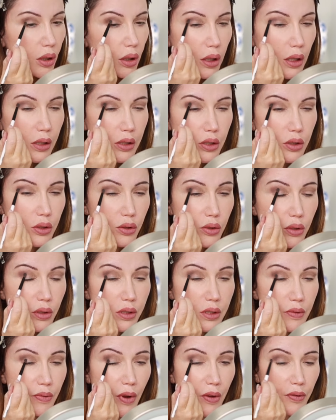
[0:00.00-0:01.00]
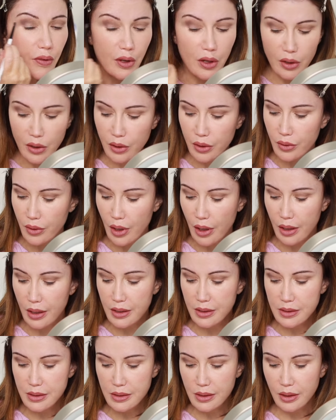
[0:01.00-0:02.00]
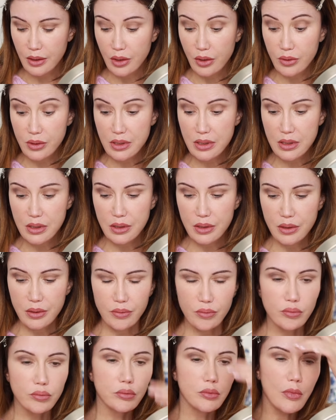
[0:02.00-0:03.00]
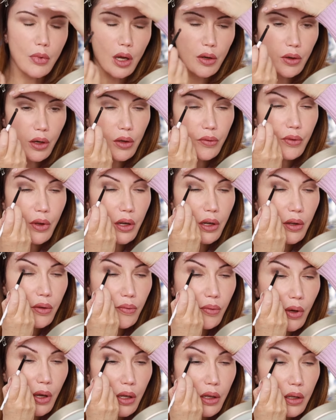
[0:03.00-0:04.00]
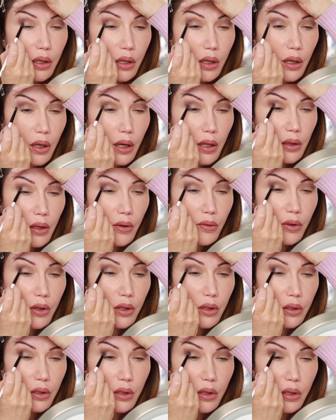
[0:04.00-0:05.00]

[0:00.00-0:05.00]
I do use my finger, you guys. I know it's not recommended, but I love it.